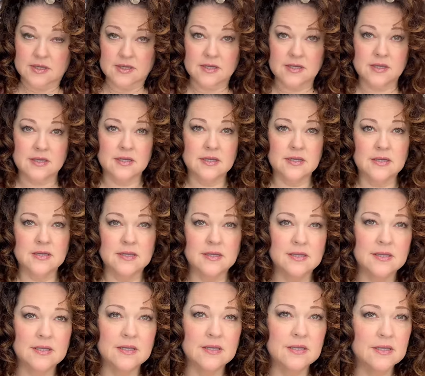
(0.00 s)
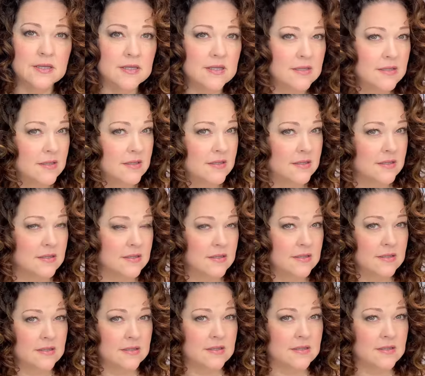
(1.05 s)

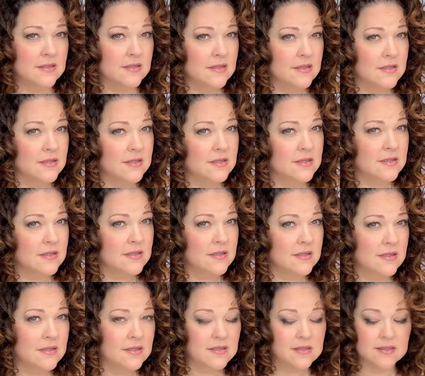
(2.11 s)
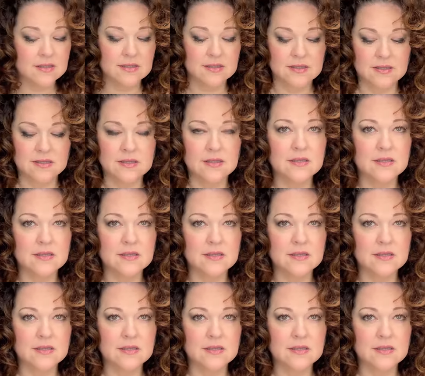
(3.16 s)
Nothing is said.